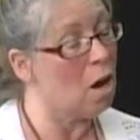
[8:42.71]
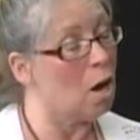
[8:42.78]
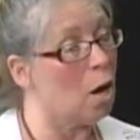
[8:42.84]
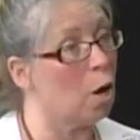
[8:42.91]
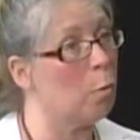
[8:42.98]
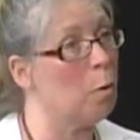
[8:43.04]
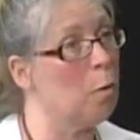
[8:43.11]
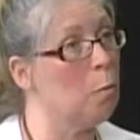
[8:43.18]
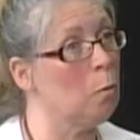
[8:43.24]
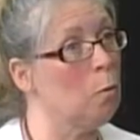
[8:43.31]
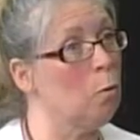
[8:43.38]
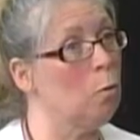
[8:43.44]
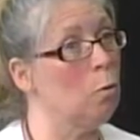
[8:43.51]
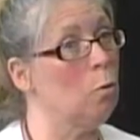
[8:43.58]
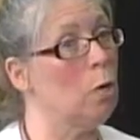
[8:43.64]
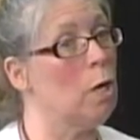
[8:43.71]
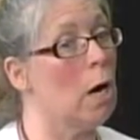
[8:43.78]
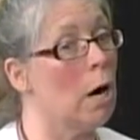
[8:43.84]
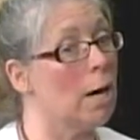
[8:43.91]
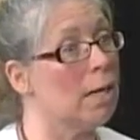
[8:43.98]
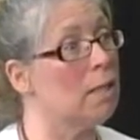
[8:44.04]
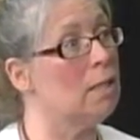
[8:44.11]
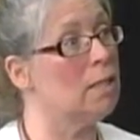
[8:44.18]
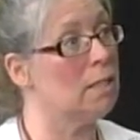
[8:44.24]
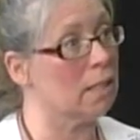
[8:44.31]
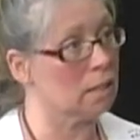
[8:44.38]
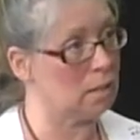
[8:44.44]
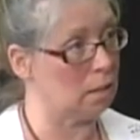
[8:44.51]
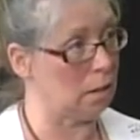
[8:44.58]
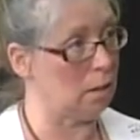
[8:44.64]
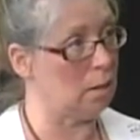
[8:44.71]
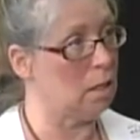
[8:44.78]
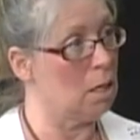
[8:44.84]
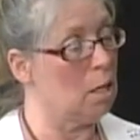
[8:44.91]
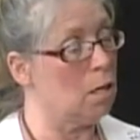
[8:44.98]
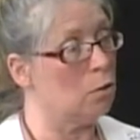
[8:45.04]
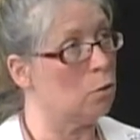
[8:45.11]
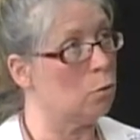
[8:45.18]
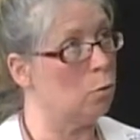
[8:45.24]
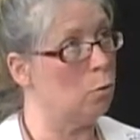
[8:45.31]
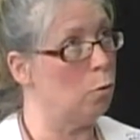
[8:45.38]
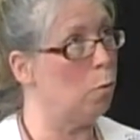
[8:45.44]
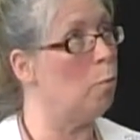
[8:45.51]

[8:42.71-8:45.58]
are people who got addicted to